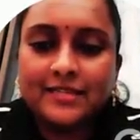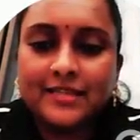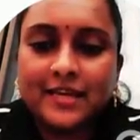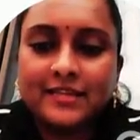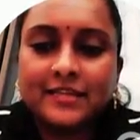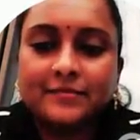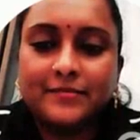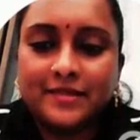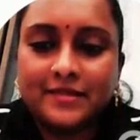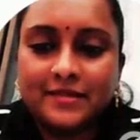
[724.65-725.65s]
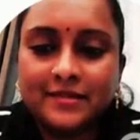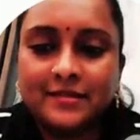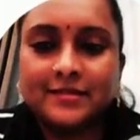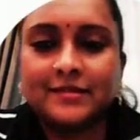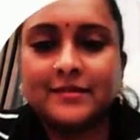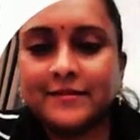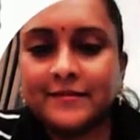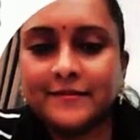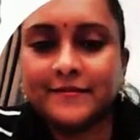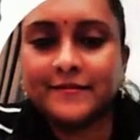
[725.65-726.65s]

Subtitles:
exciting business?